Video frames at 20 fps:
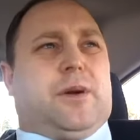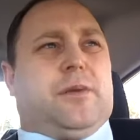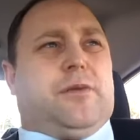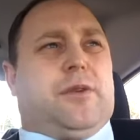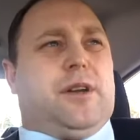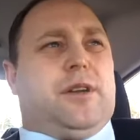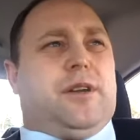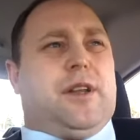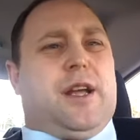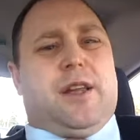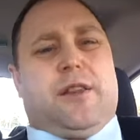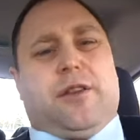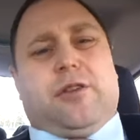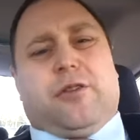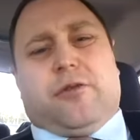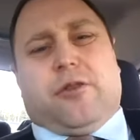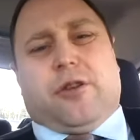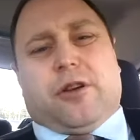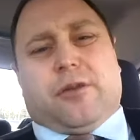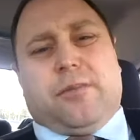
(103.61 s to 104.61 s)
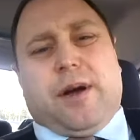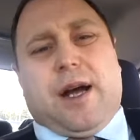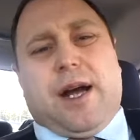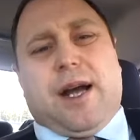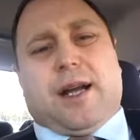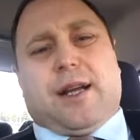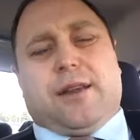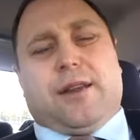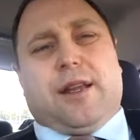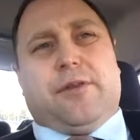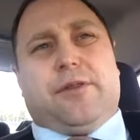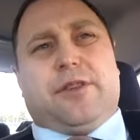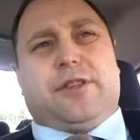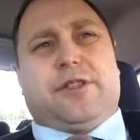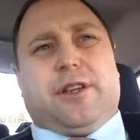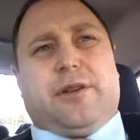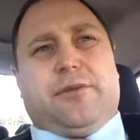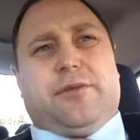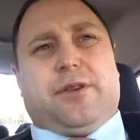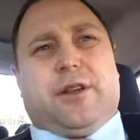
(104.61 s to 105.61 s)
but one day they'll look back and they
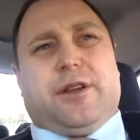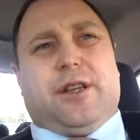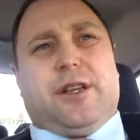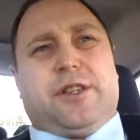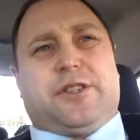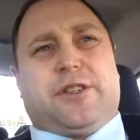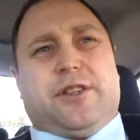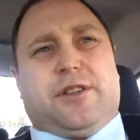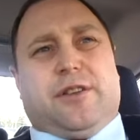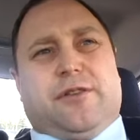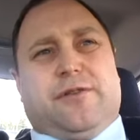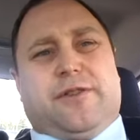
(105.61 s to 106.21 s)
wish they would have listened.